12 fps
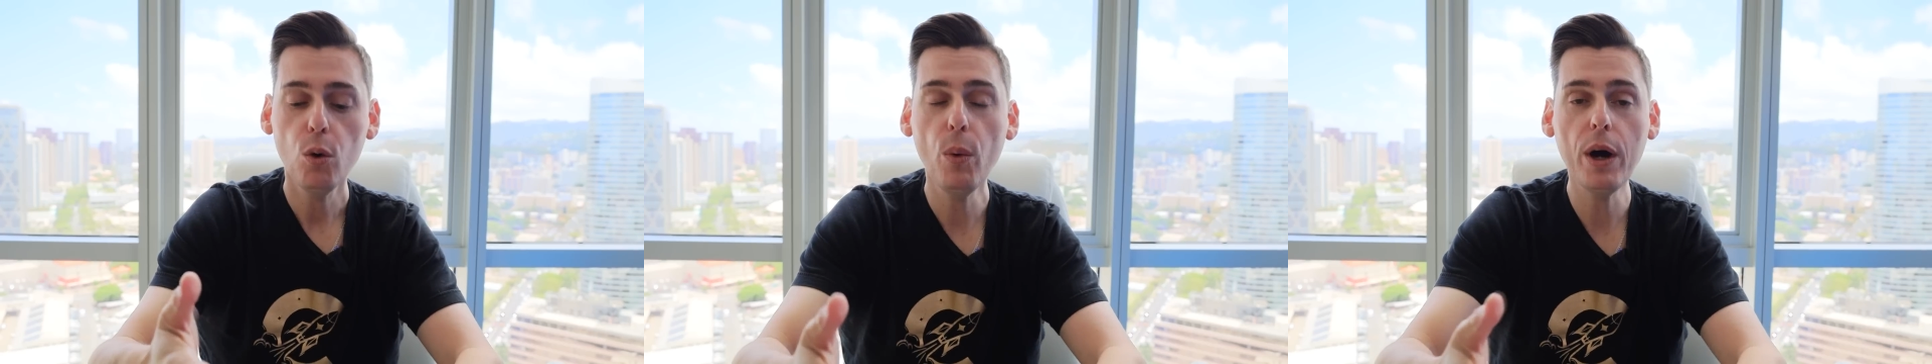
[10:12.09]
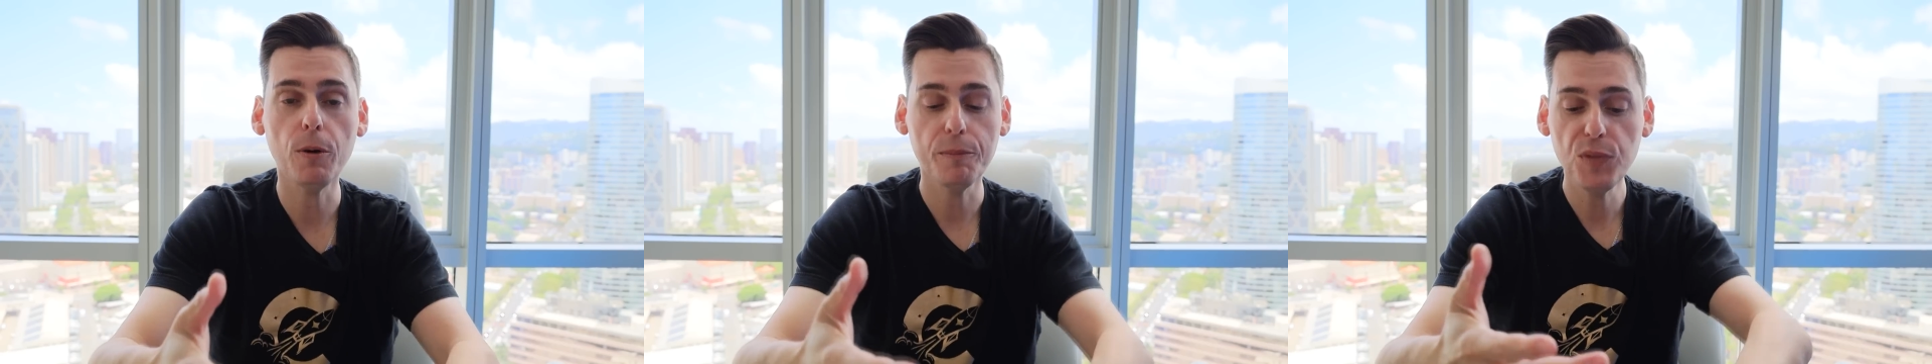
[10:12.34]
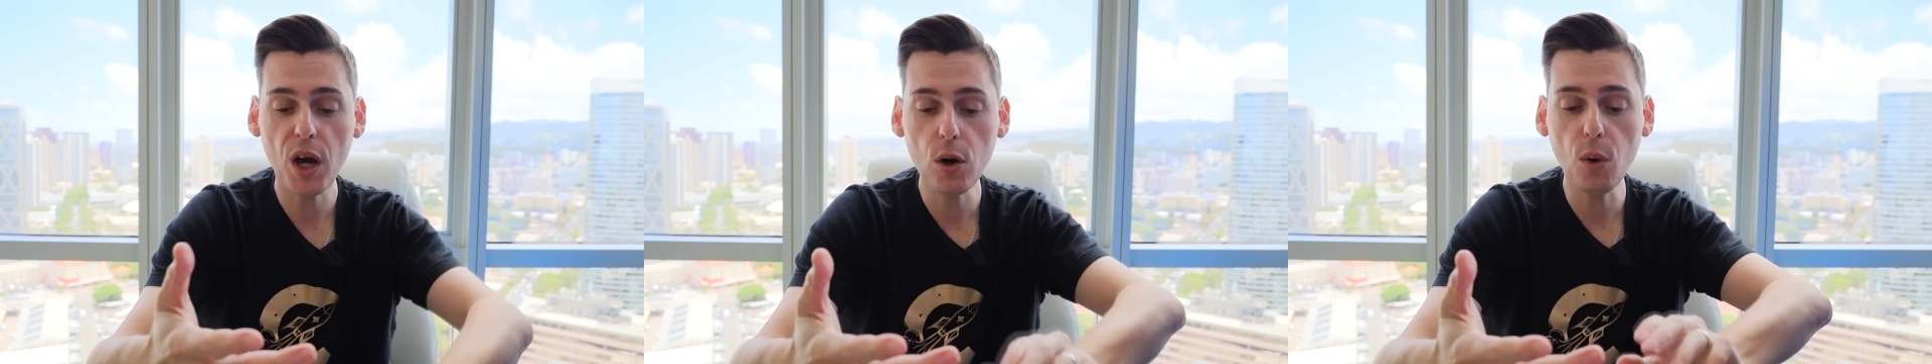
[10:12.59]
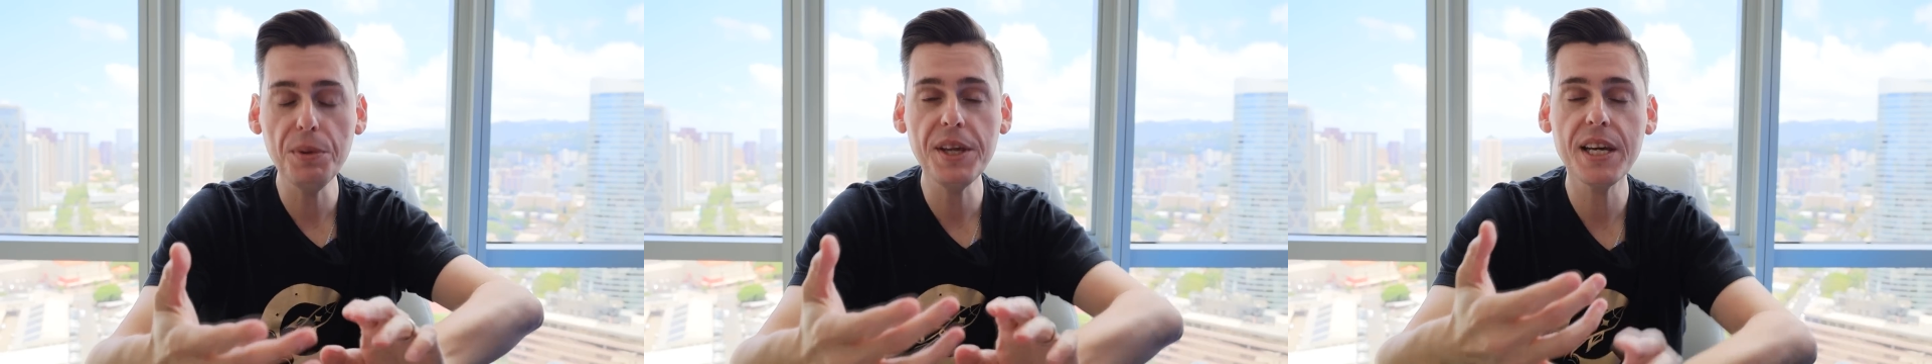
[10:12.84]
Well,
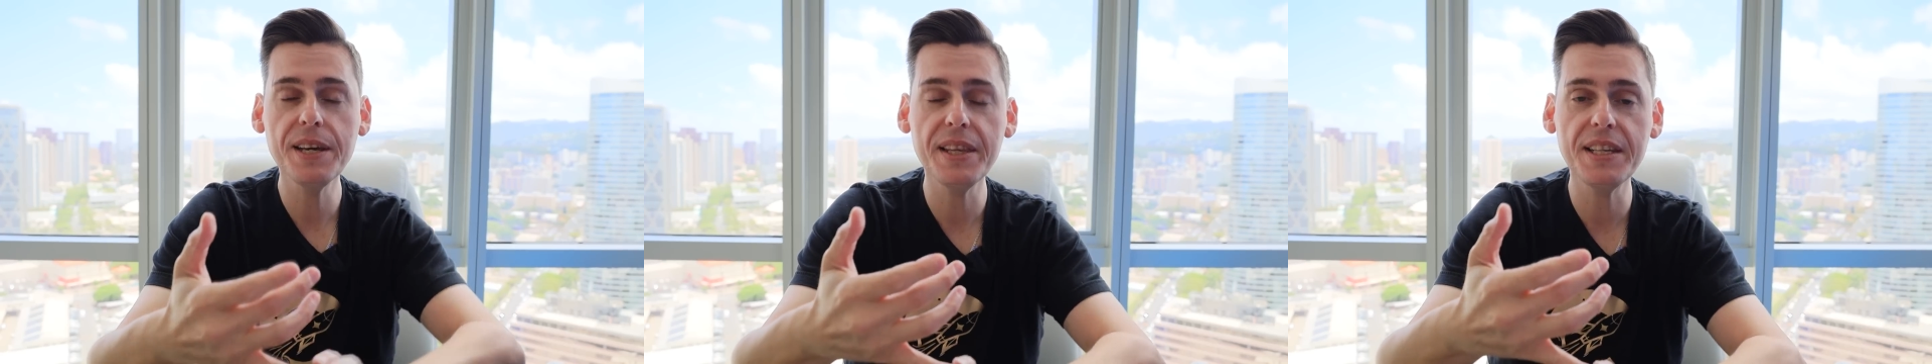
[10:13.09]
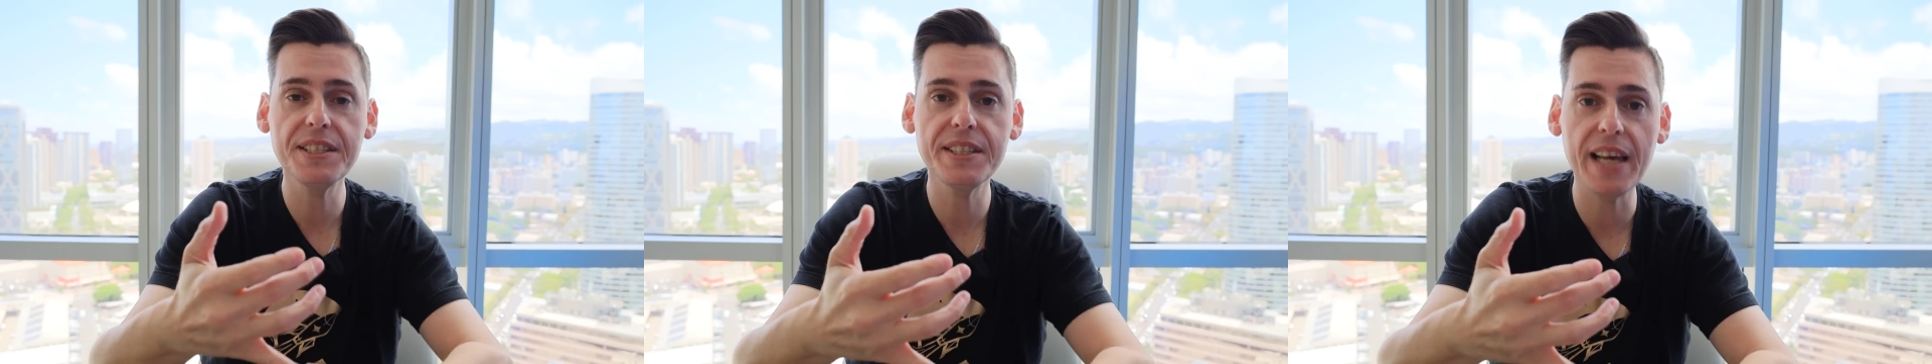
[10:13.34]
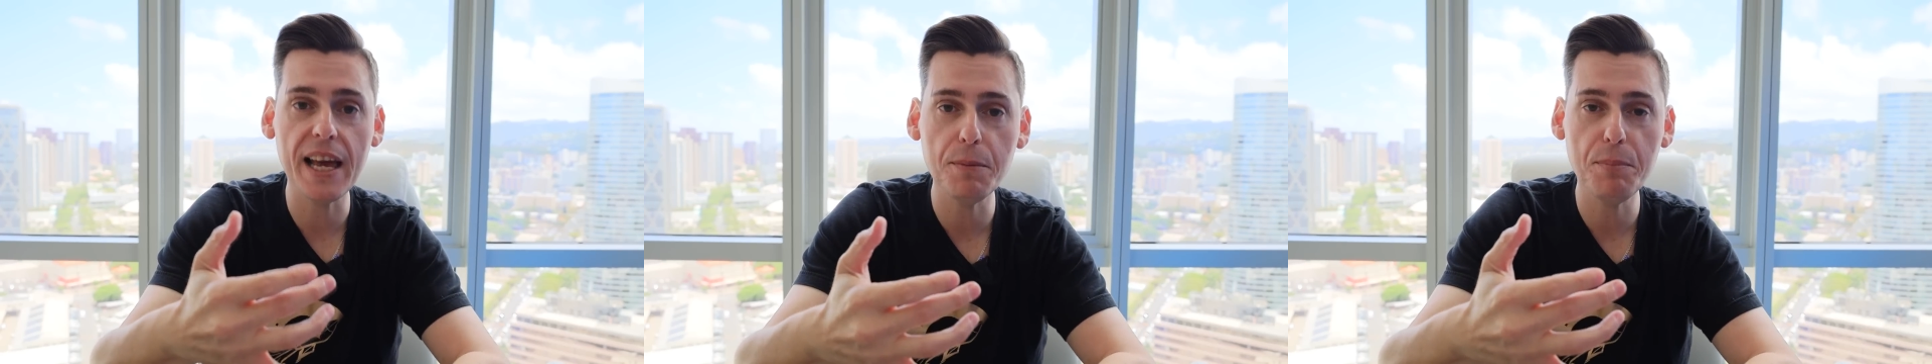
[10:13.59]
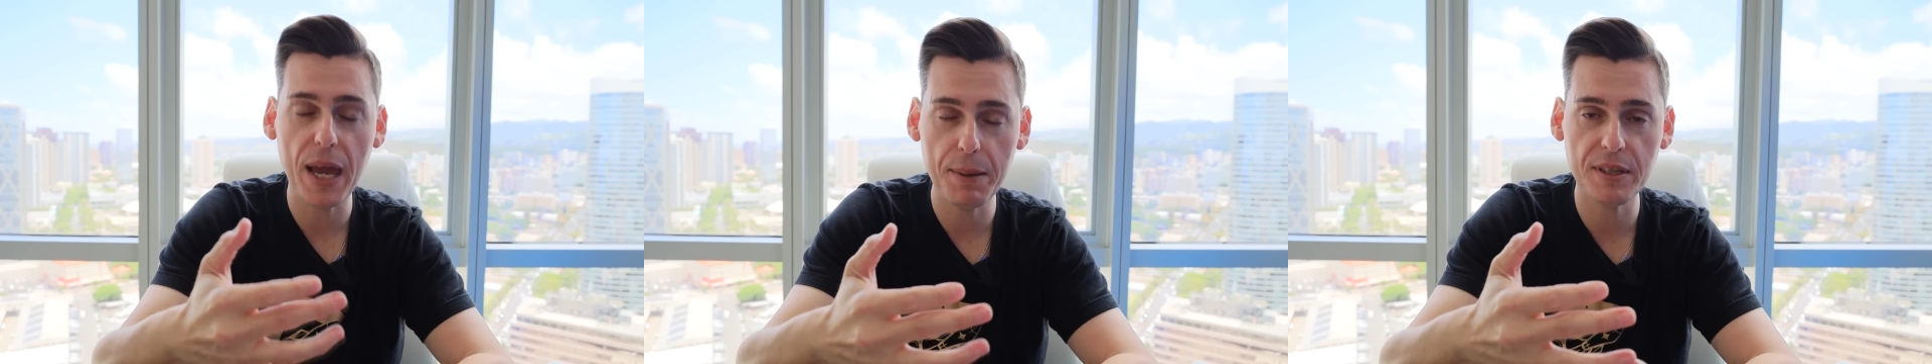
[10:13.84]
not only can they
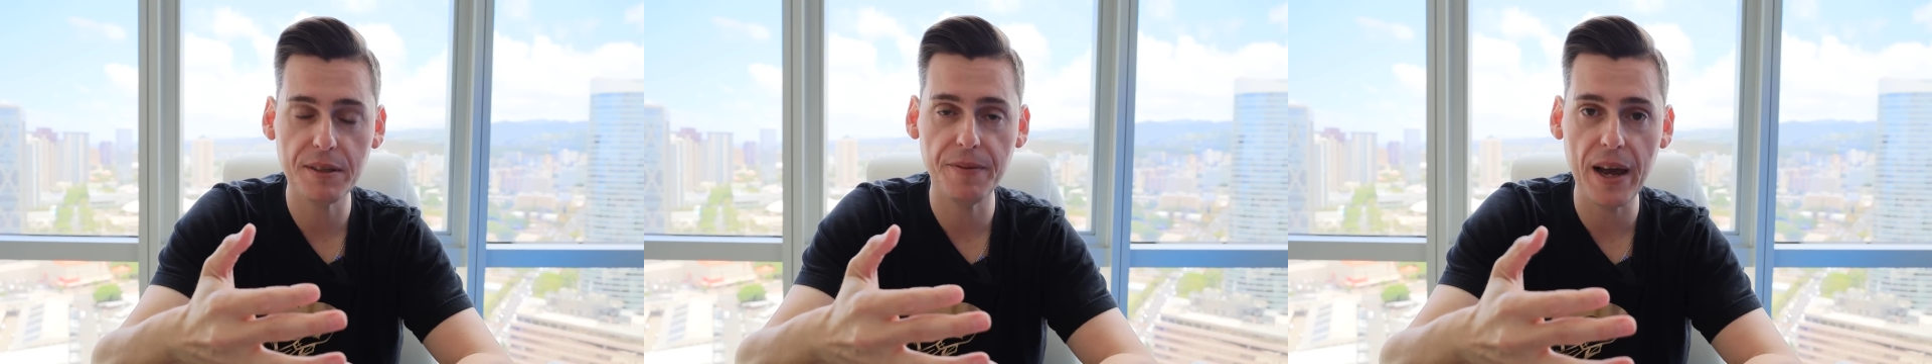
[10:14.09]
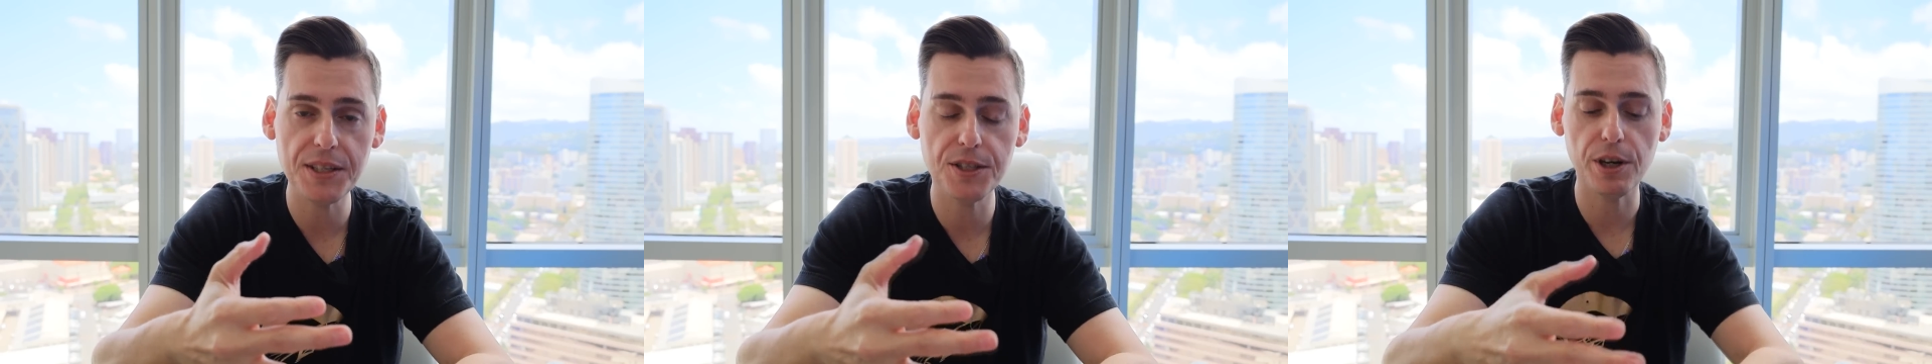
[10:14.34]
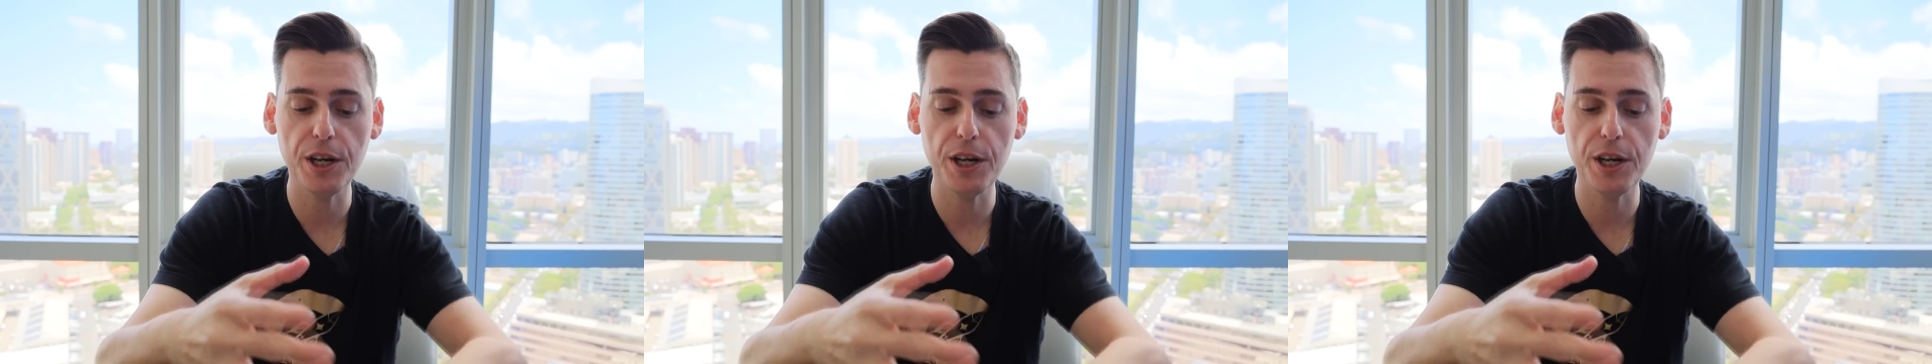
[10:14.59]
send payments faster,